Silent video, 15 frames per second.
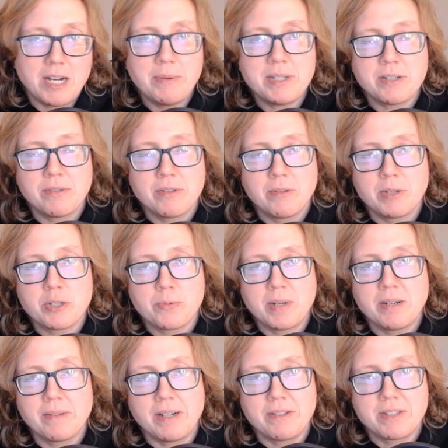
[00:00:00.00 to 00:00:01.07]
We don't know which way
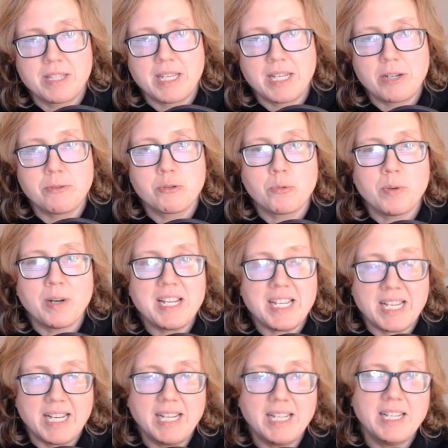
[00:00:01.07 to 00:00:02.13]
around they go quite
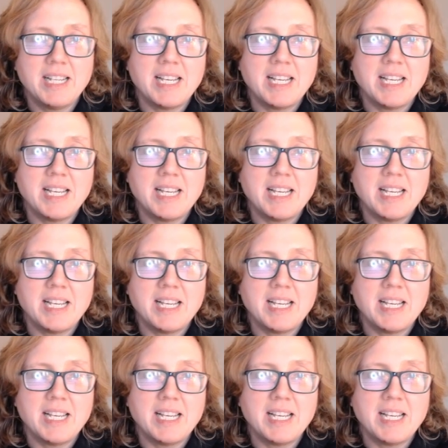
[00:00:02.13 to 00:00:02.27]
yet.